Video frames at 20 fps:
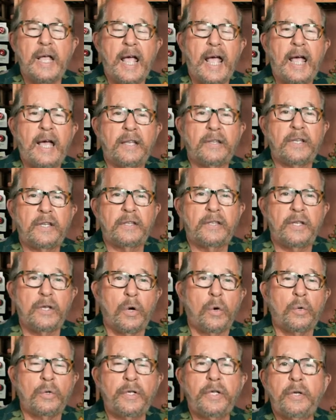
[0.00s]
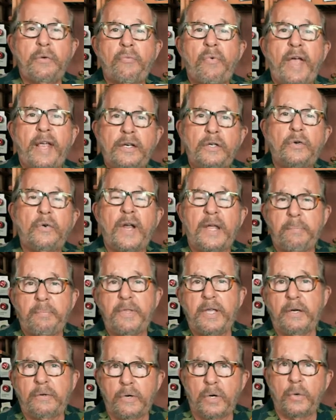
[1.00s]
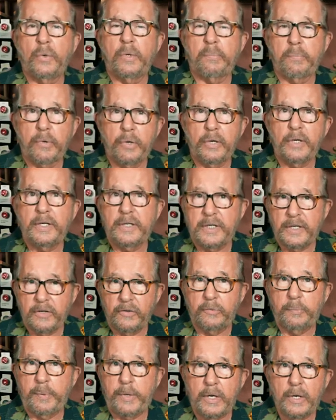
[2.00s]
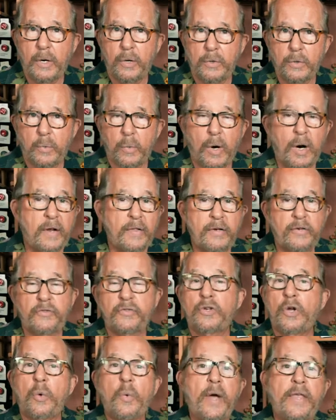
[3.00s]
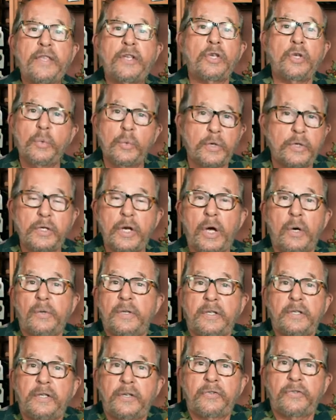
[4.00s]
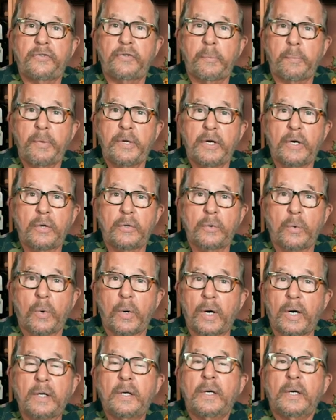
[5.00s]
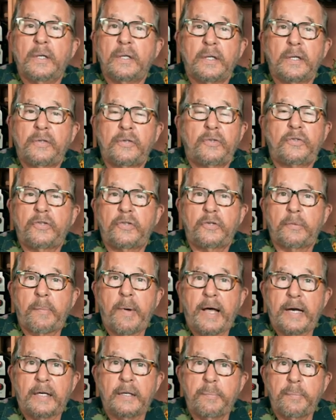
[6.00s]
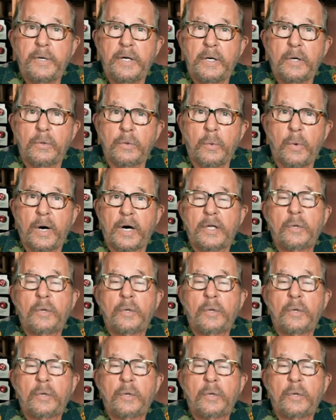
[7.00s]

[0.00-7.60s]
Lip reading: and that the only red grape they grow in Burgundy is Pinot Noir, there's no way that you would know that this is a Pinot Noir, that this is a bottle of Pinot Noir.